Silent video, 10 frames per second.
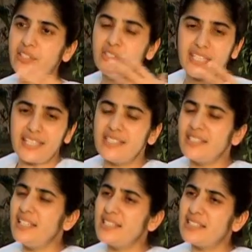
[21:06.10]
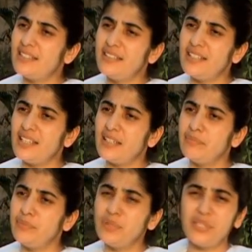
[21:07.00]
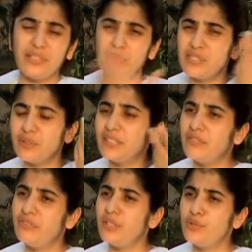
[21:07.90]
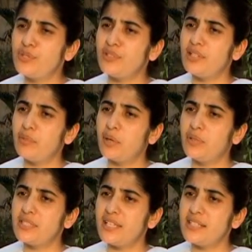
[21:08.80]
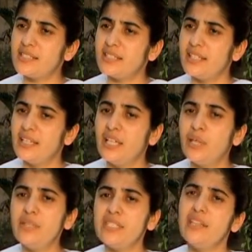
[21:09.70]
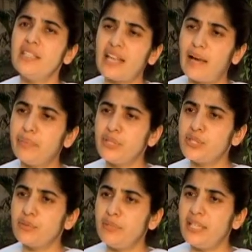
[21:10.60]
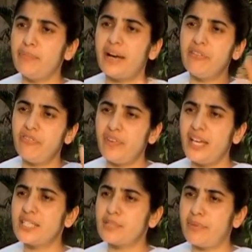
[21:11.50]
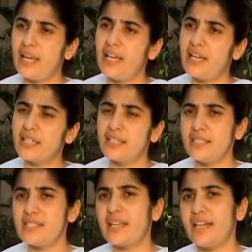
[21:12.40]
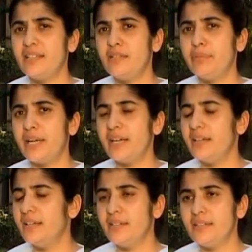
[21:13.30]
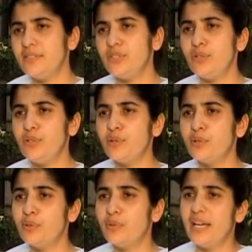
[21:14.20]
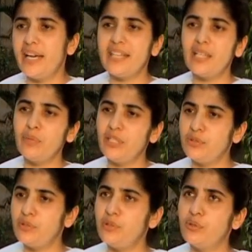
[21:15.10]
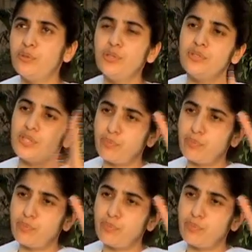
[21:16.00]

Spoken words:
Destiny is nothing. We're so confused today about what's destiny. We say this happened to me, my fate, my luck, decided by don't know who. And then when you don't know who, you just